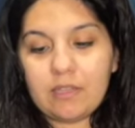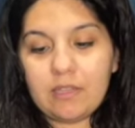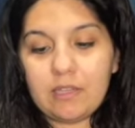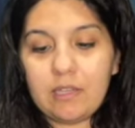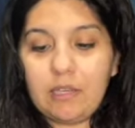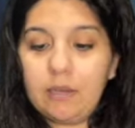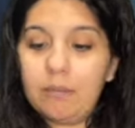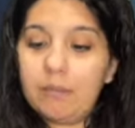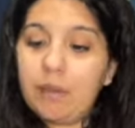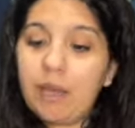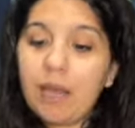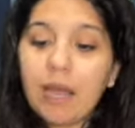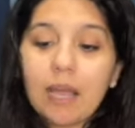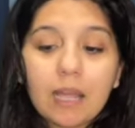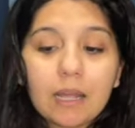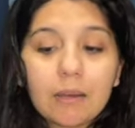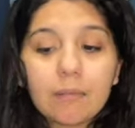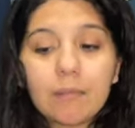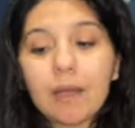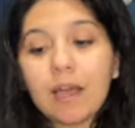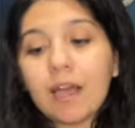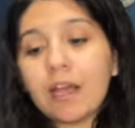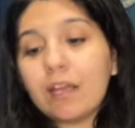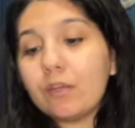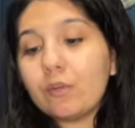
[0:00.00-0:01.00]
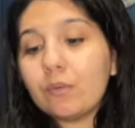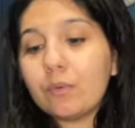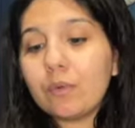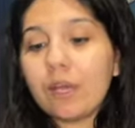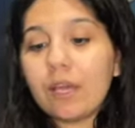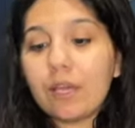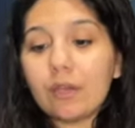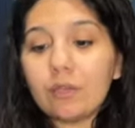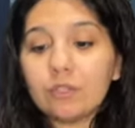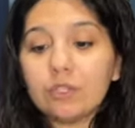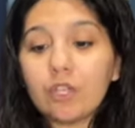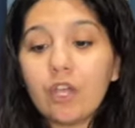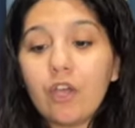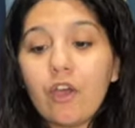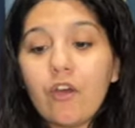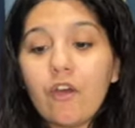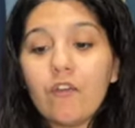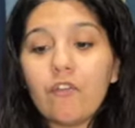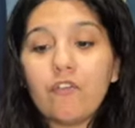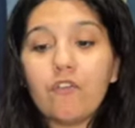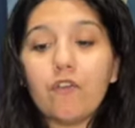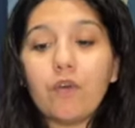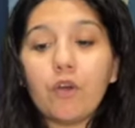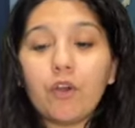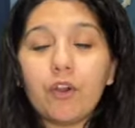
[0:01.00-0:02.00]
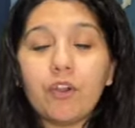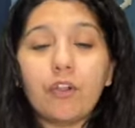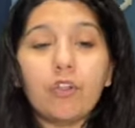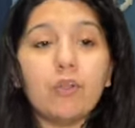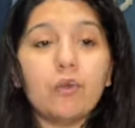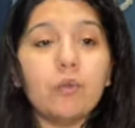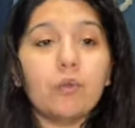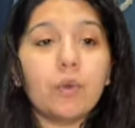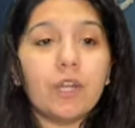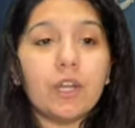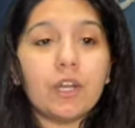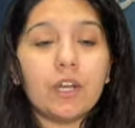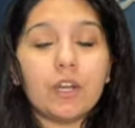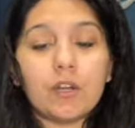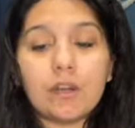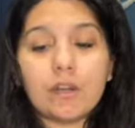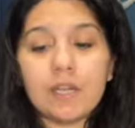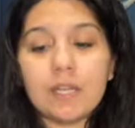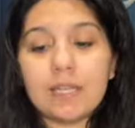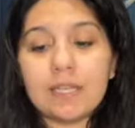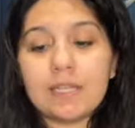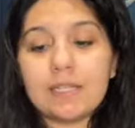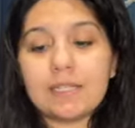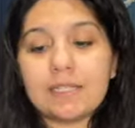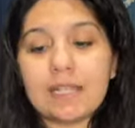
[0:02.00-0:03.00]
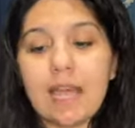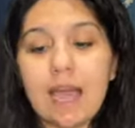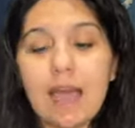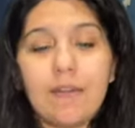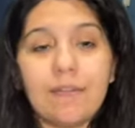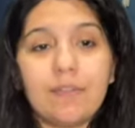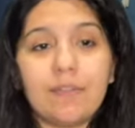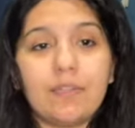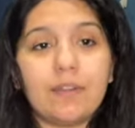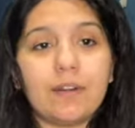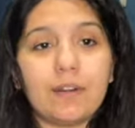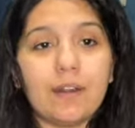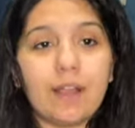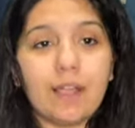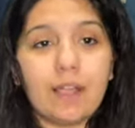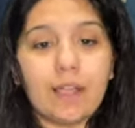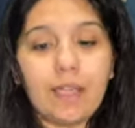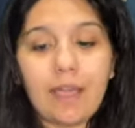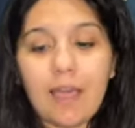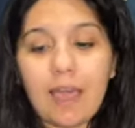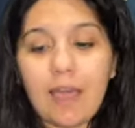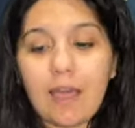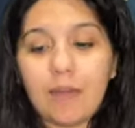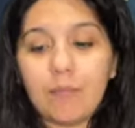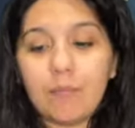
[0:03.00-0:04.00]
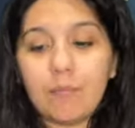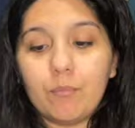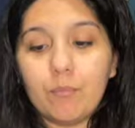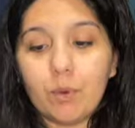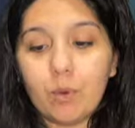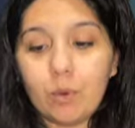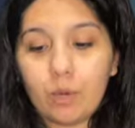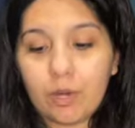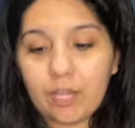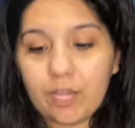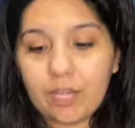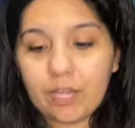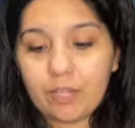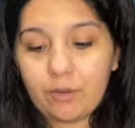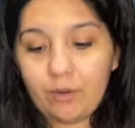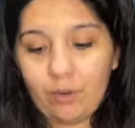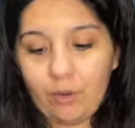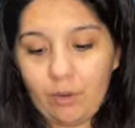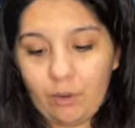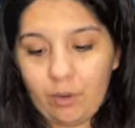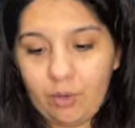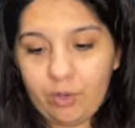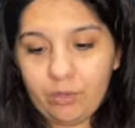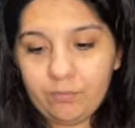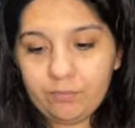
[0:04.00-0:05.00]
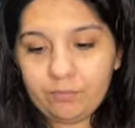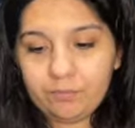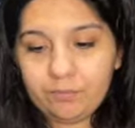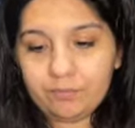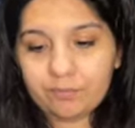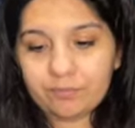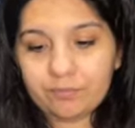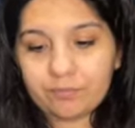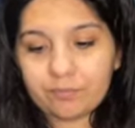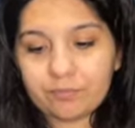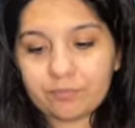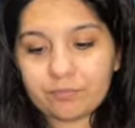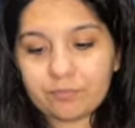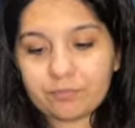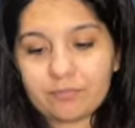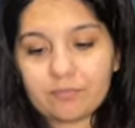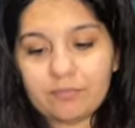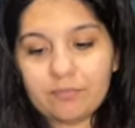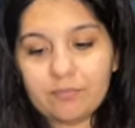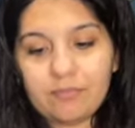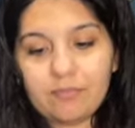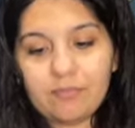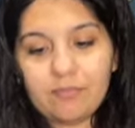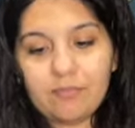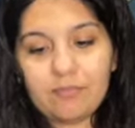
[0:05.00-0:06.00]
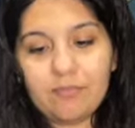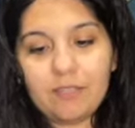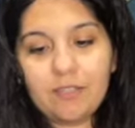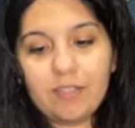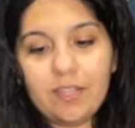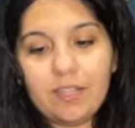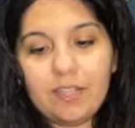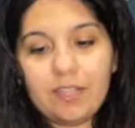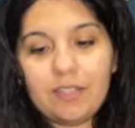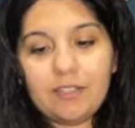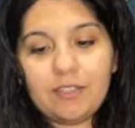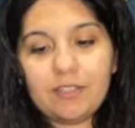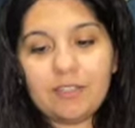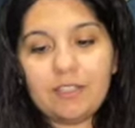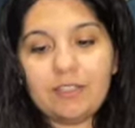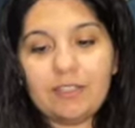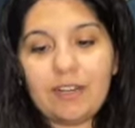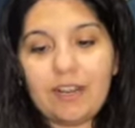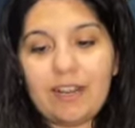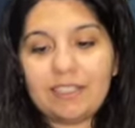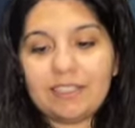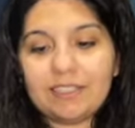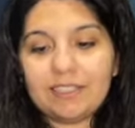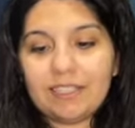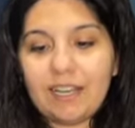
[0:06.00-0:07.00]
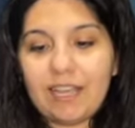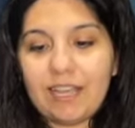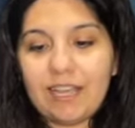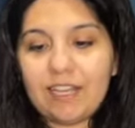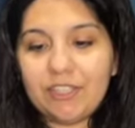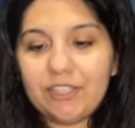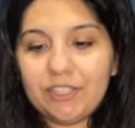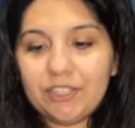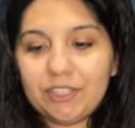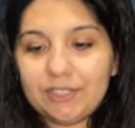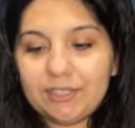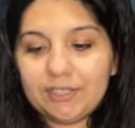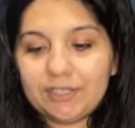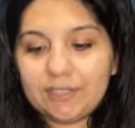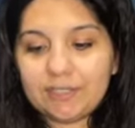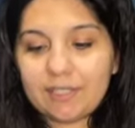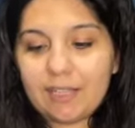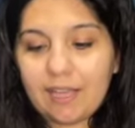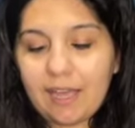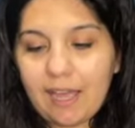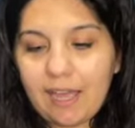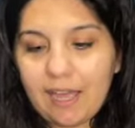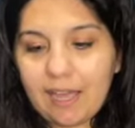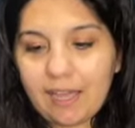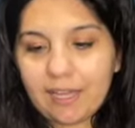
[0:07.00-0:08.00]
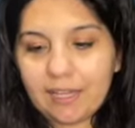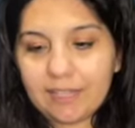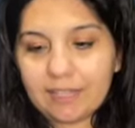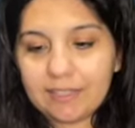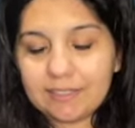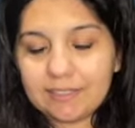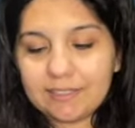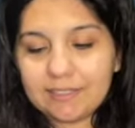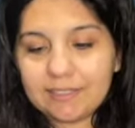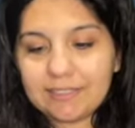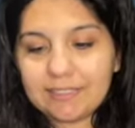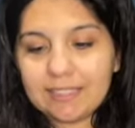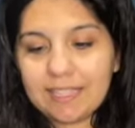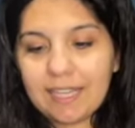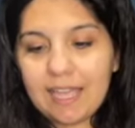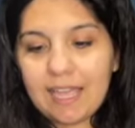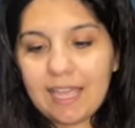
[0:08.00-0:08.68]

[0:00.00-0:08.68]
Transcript: Come on, who else? Fourth winner is Andrea Moreno. Congratulations, guys.